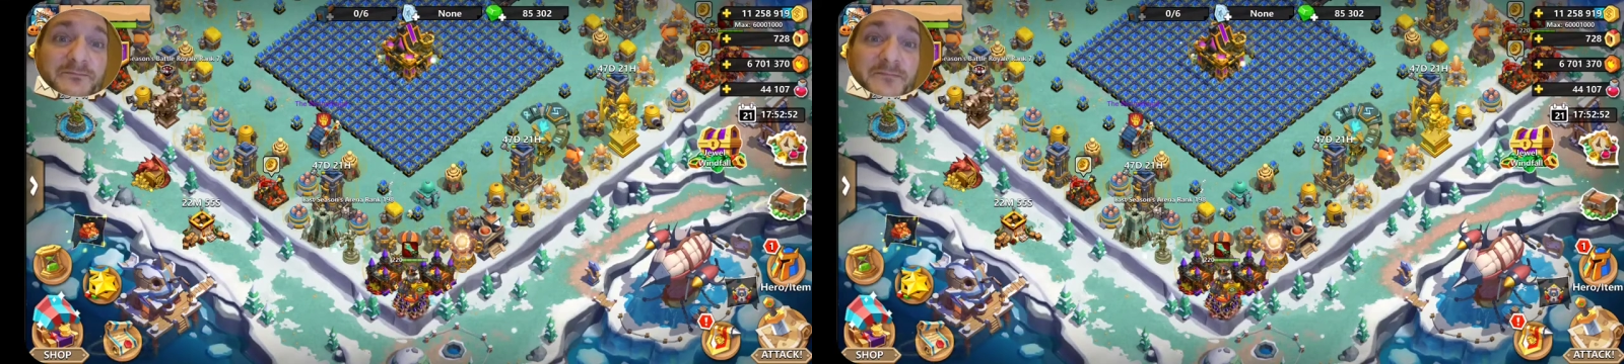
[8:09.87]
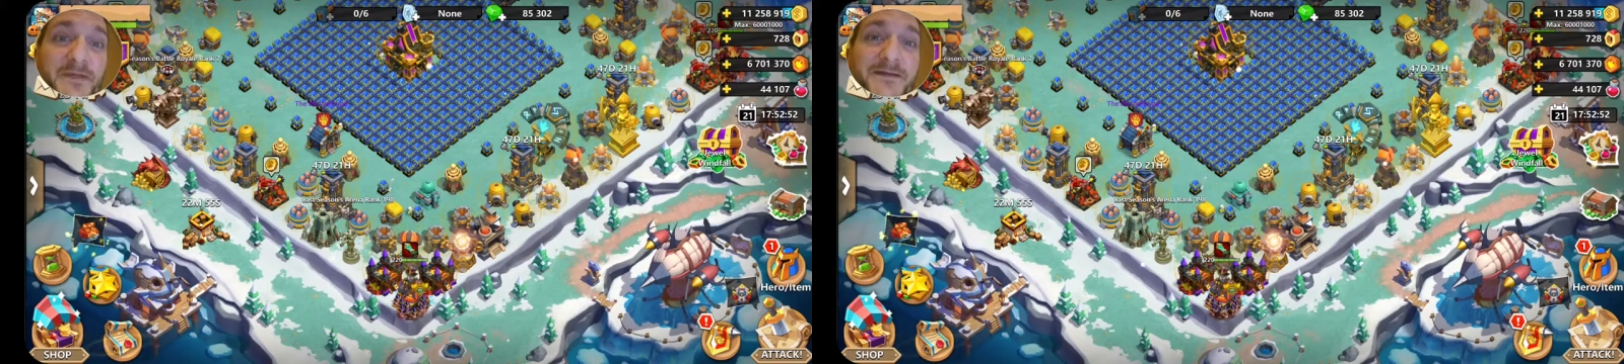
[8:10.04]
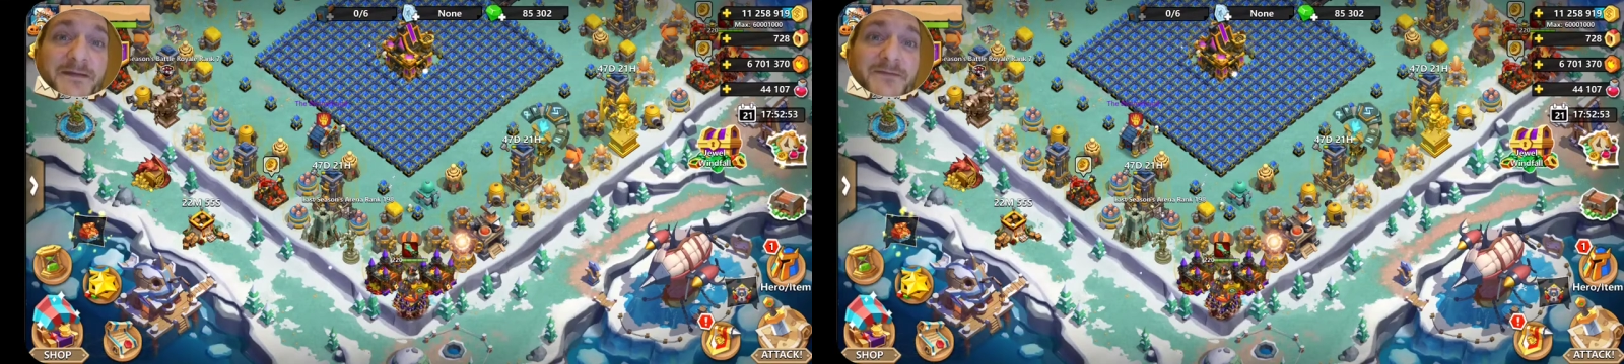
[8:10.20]

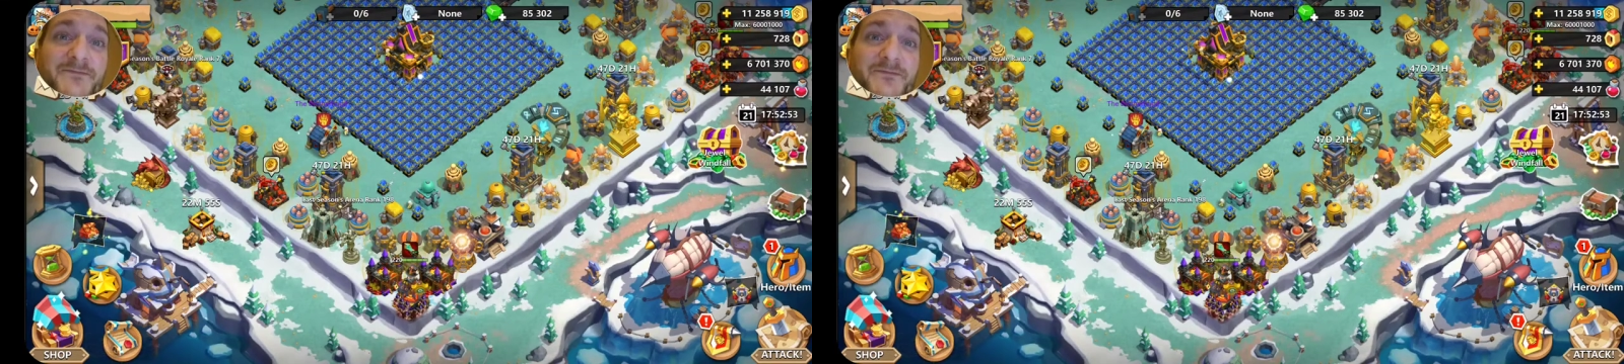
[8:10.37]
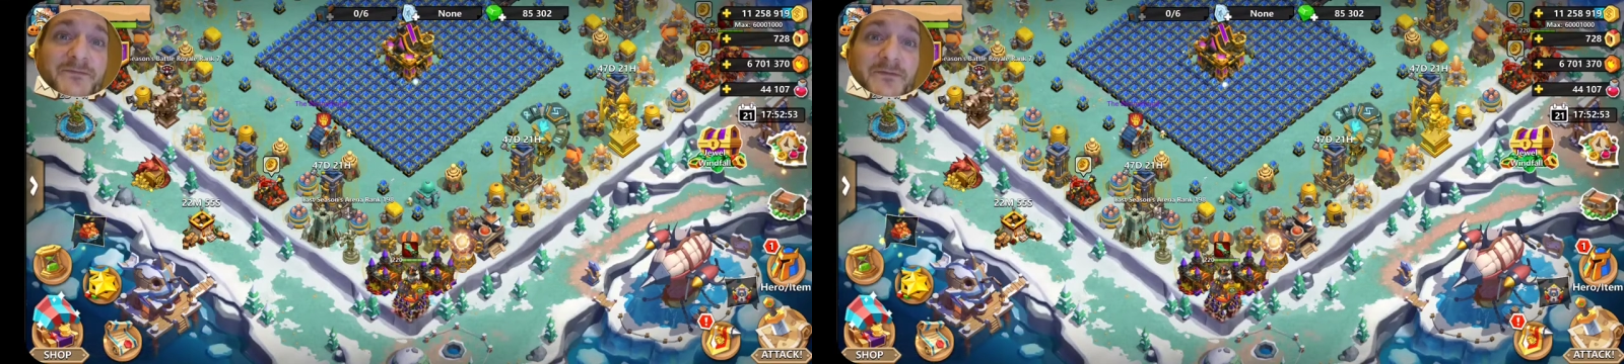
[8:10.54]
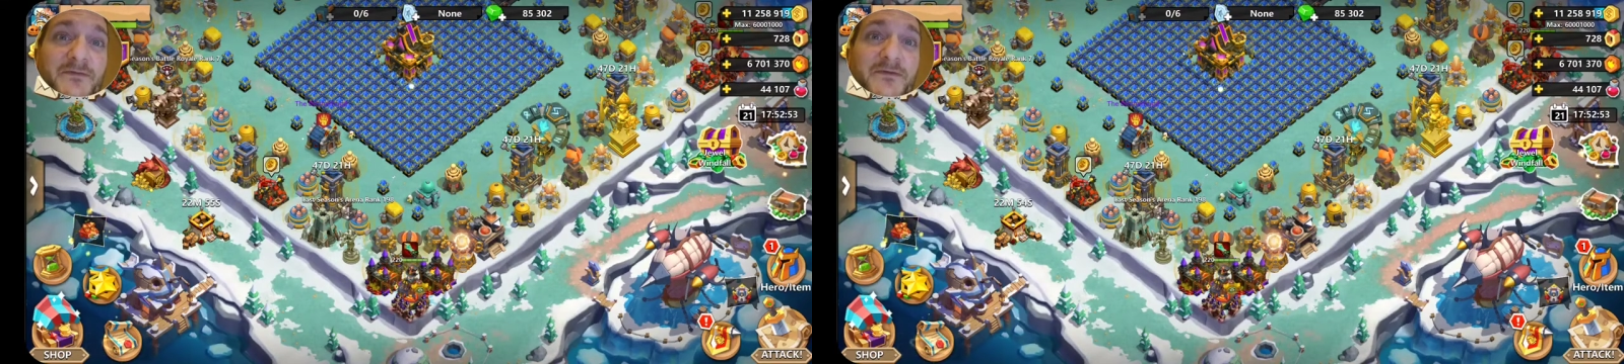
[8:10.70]
my
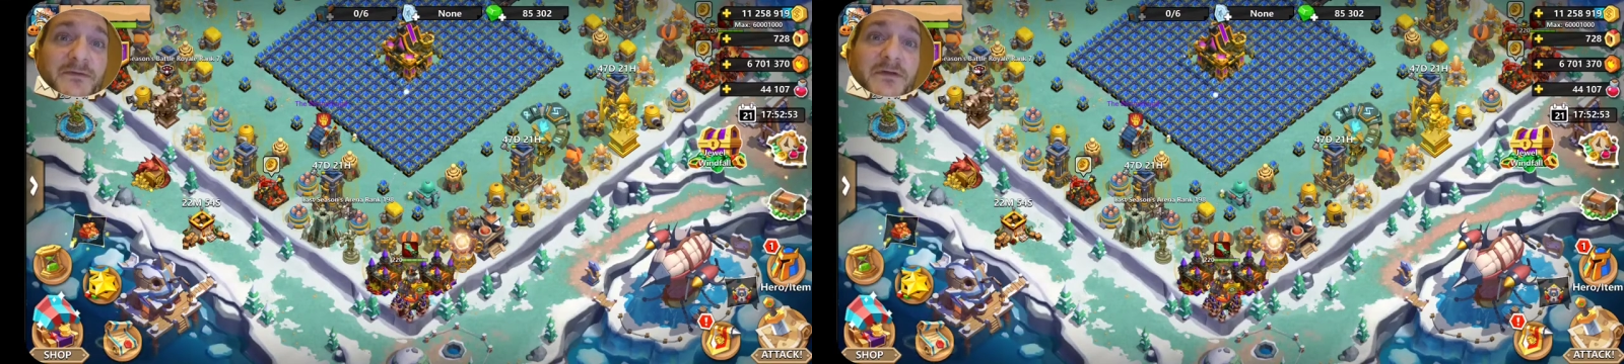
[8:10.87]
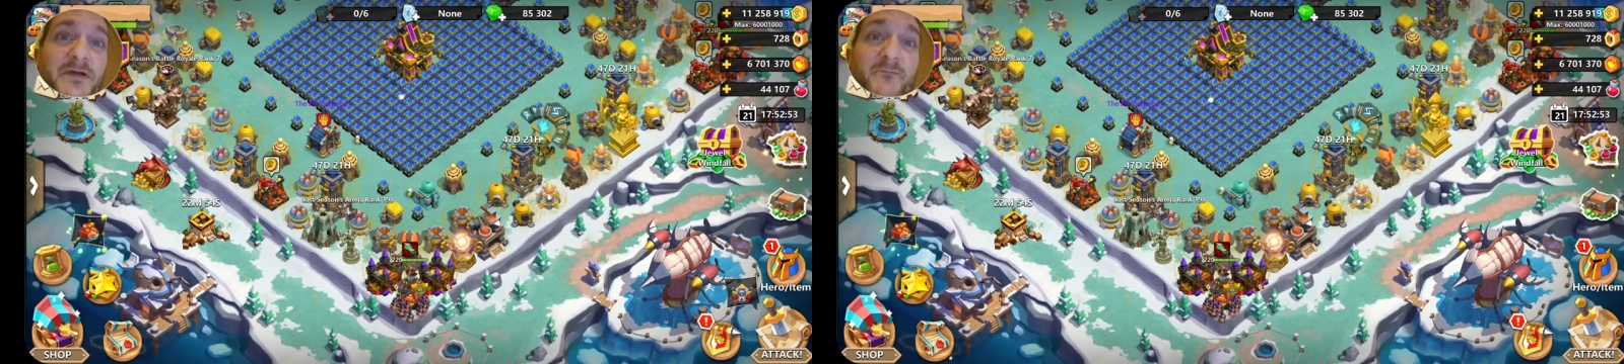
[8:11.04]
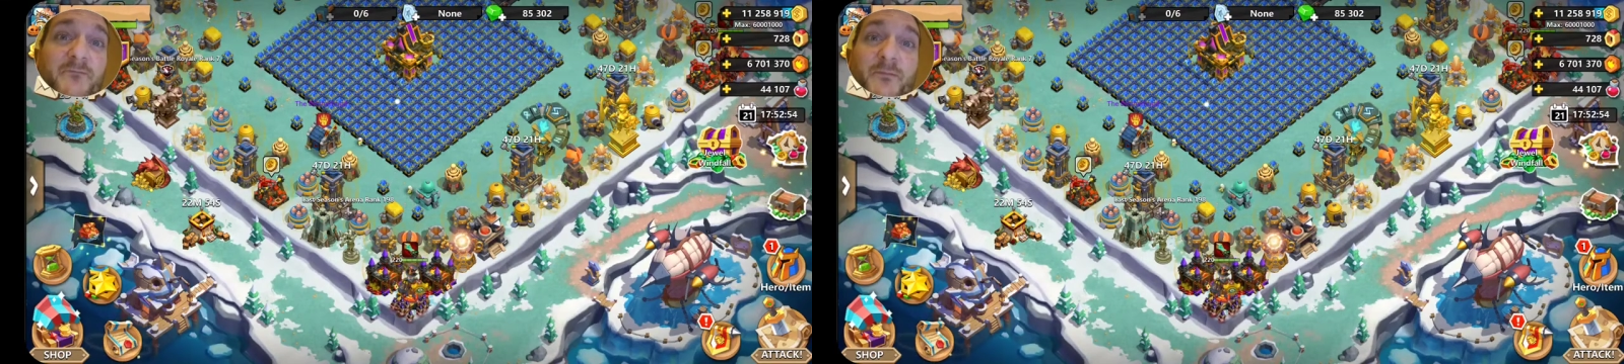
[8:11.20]
kids'
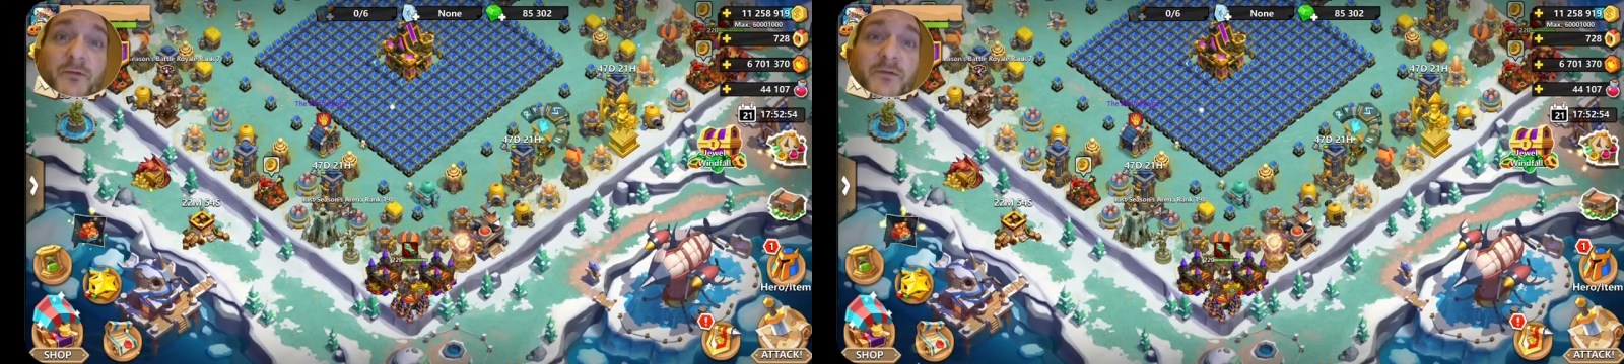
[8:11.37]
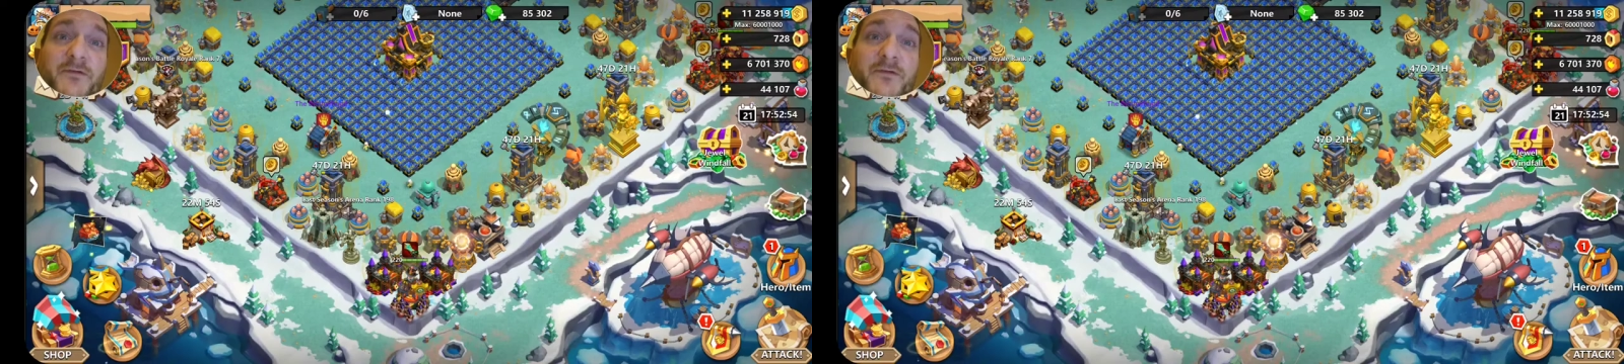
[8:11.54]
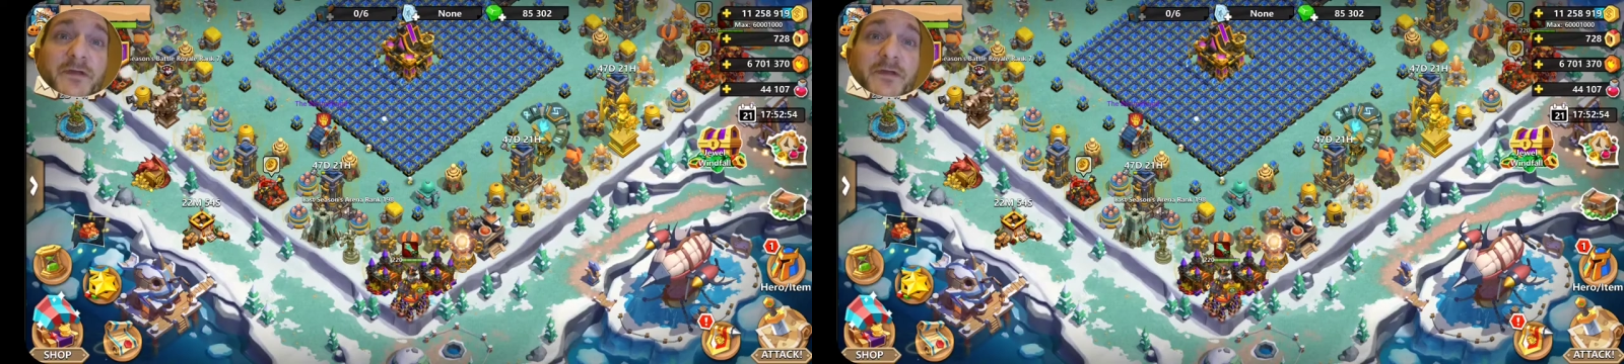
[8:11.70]
hoverboard